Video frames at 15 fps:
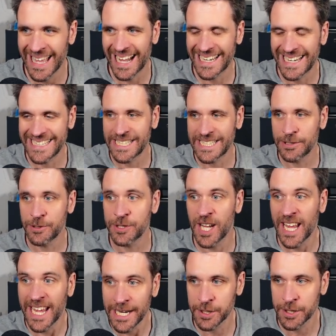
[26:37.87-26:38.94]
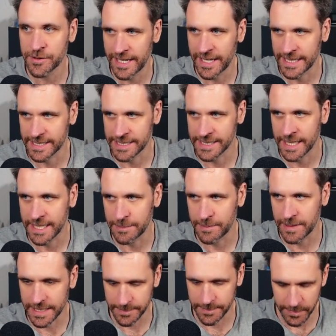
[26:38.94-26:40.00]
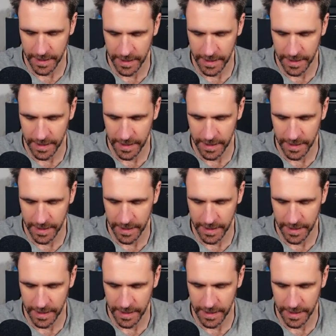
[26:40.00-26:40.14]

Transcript: I need to change things a tiny bit.